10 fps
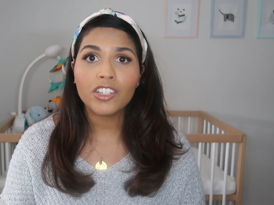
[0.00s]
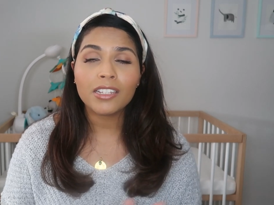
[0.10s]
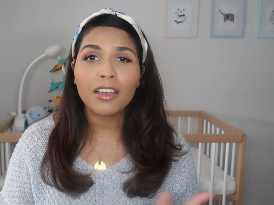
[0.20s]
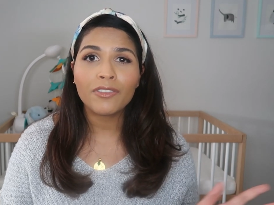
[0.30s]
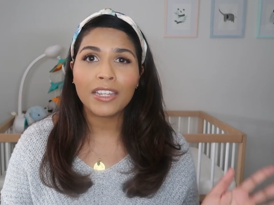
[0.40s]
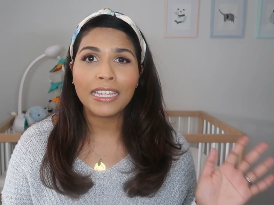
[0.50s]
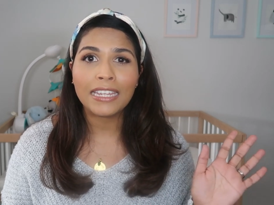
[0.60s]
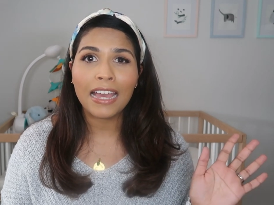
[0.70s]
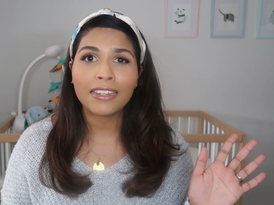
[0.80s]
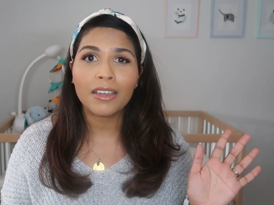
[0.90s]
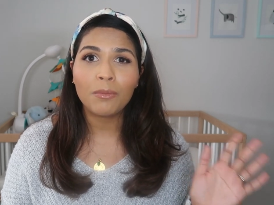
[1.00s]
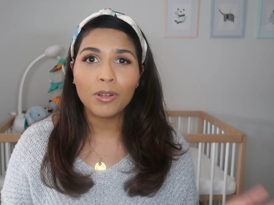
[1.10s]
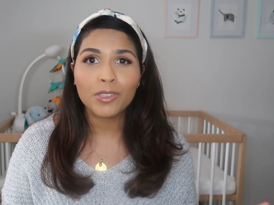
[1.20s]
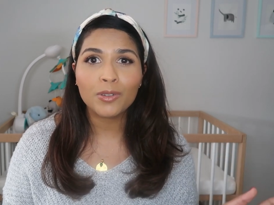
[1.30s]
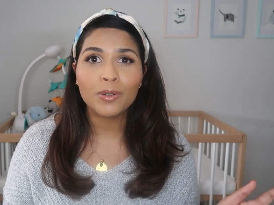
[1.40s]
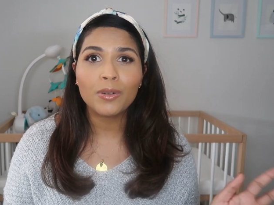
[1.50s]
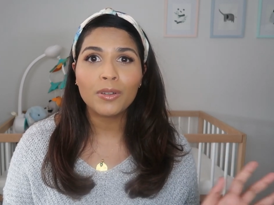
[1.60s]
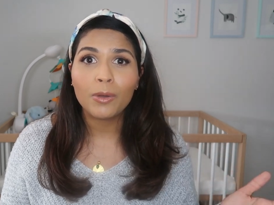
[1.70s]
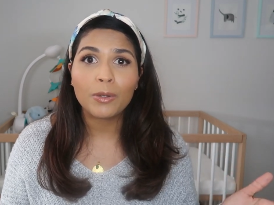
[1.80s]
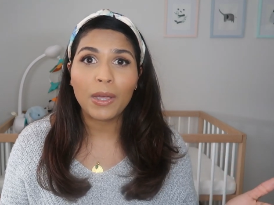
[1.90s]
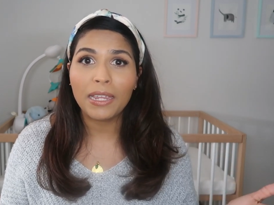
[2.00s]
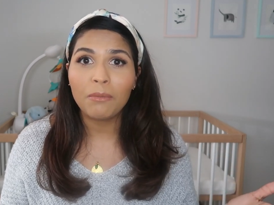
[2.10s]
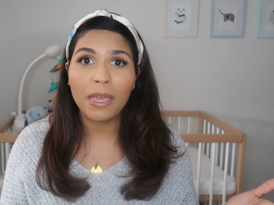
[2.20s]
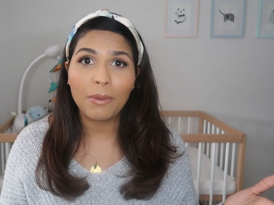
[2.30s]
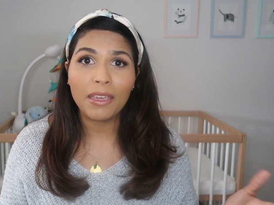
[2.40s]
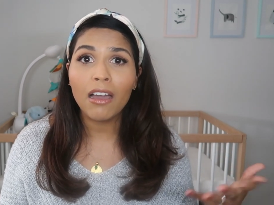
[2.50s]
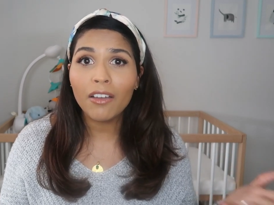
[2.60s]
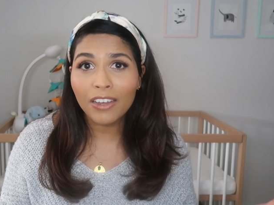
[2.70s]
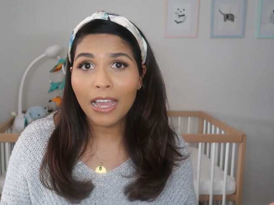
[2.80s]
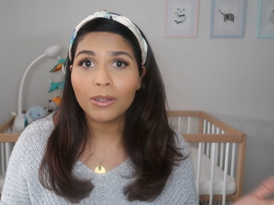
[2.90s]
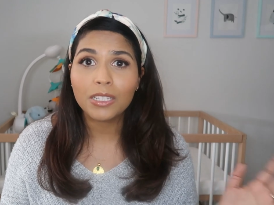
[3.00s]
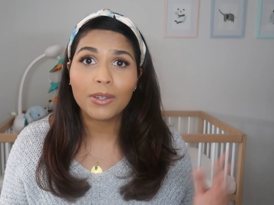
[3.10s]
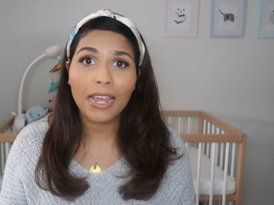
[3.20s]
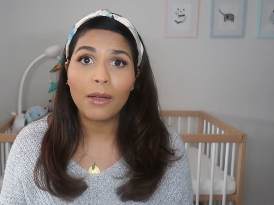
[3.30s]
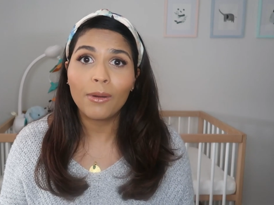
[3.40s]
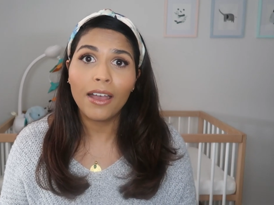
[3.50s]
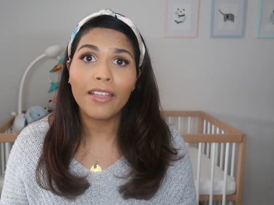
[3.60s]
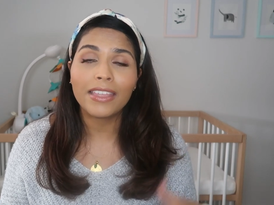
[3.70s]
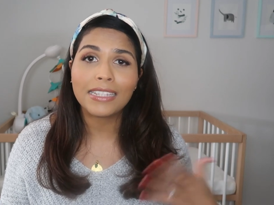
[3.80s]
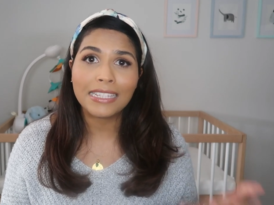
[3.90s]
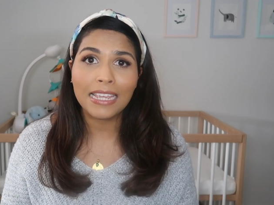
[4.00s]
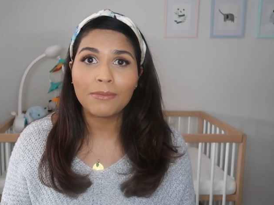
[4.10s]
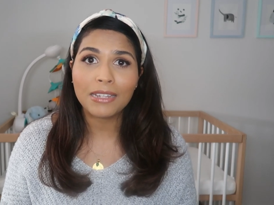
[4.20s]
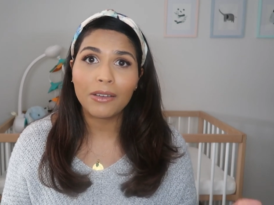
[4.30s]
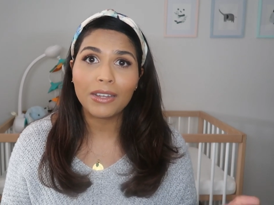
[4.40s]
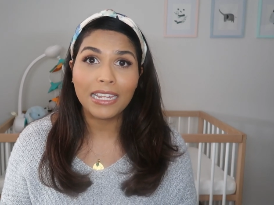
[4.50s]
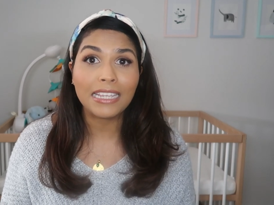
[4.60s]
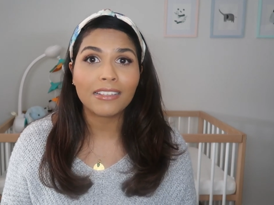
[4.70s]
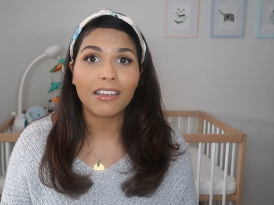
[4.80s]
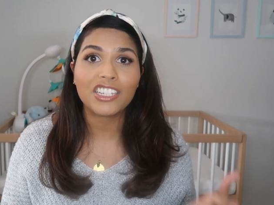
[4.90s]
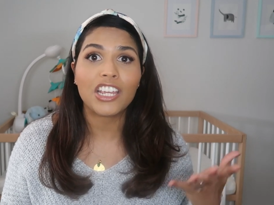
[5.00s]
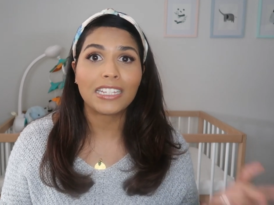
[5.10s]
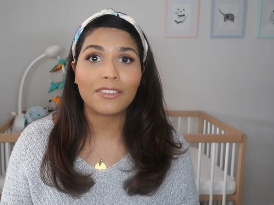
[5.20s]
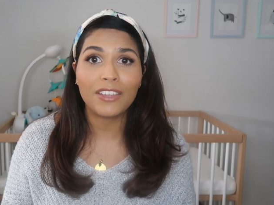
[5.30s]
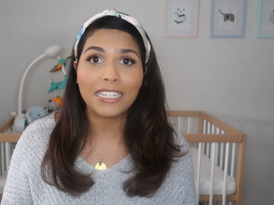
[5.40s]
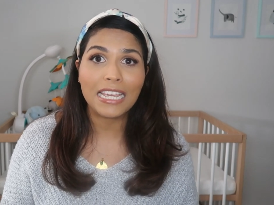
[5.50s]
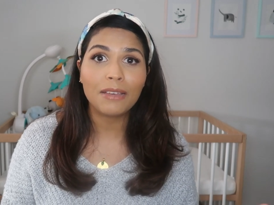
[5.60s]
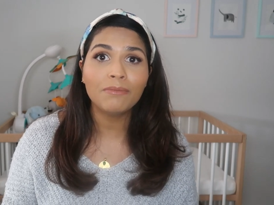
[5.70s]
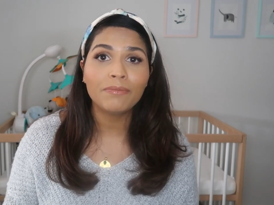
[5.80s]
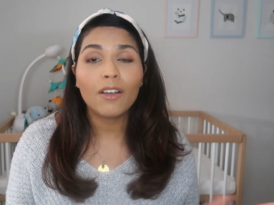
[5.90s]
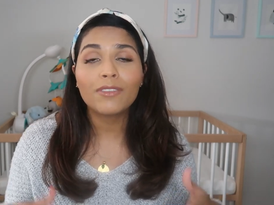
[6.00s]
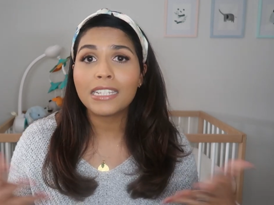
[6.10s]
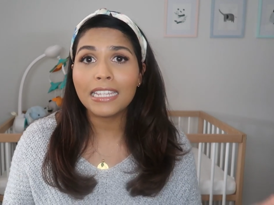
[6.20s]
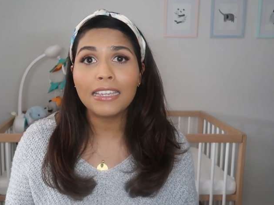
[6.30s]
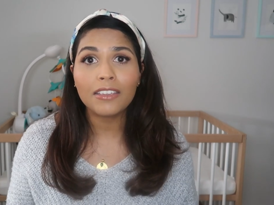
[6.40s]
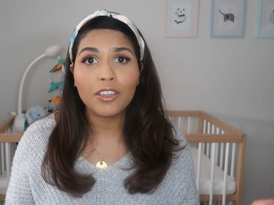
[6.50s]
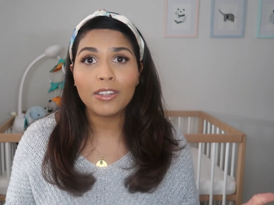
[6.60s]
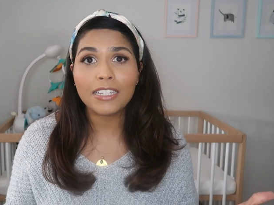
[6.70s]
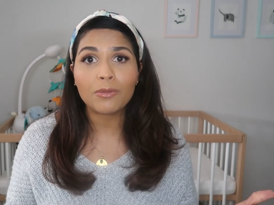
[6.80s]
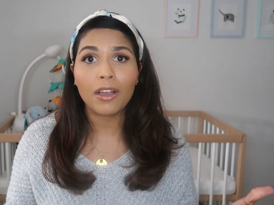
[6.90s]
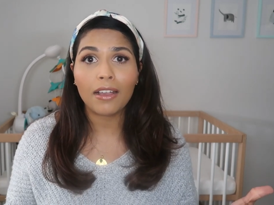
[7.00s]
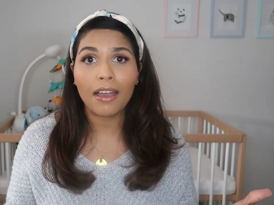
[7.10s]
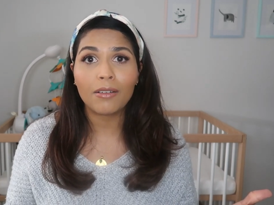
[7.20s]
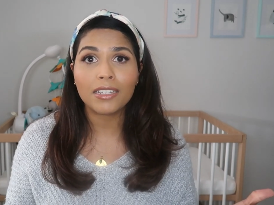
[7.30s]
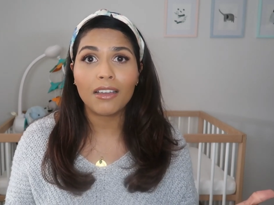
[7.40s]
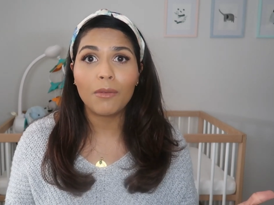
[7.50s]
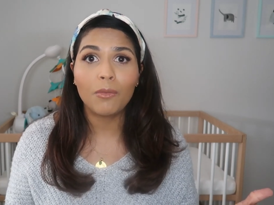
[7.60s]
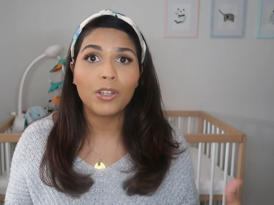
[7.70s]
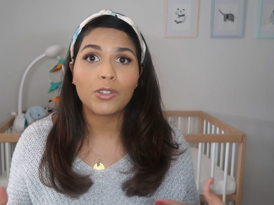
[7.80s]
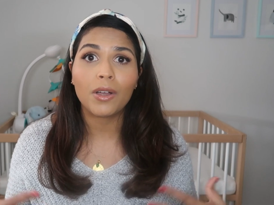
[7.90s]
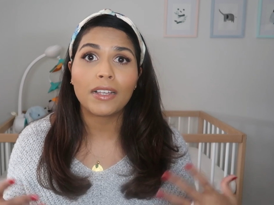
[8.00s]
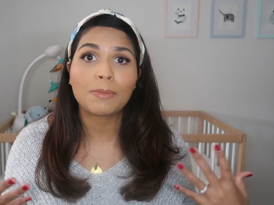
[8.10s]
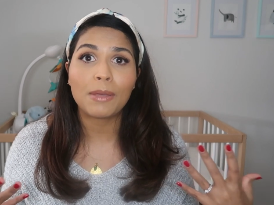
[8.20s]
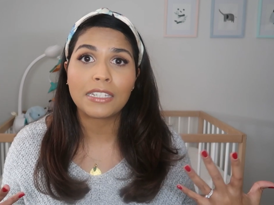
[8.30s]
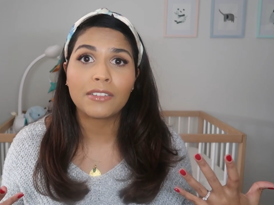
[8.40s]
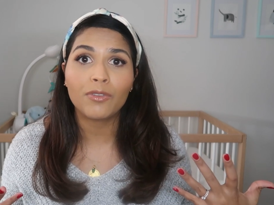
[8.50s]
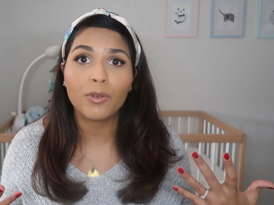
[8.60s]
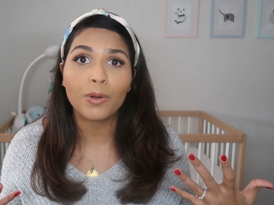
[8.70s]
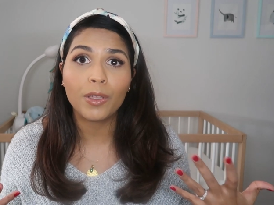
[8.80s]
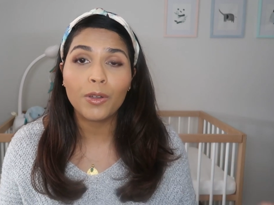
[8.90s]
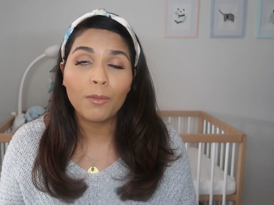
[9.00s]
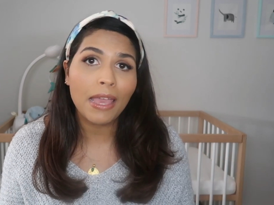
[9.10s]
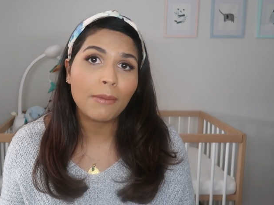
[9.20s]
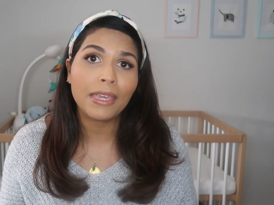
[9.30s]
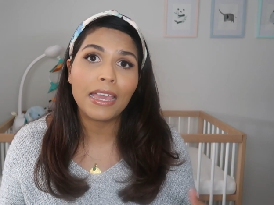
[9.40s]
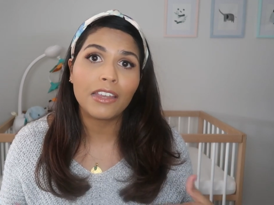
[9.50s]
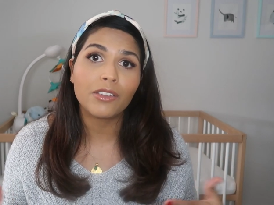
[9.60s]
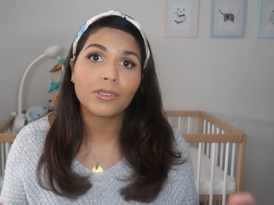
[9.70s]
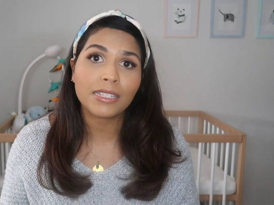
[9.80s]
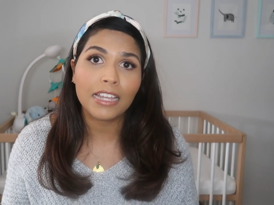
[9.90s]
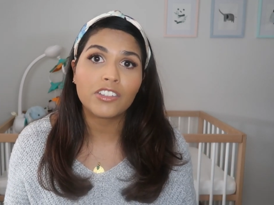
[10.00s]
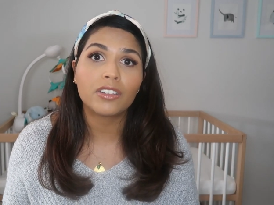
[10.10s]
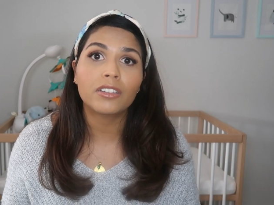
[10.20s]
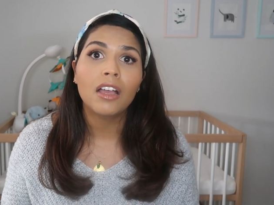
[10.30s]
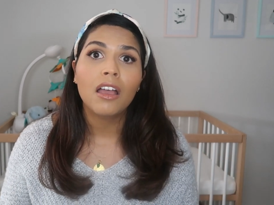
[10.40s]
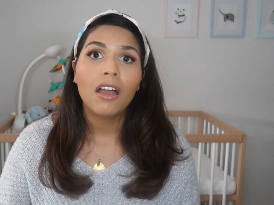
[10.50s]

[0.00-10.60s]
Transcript: Just after he'd had a bottle, we'd wait maybe half an hour to an hour and then sit him down in his high chair to feed him. Obviously, you need to work out a time which works best for your baby and your schedule.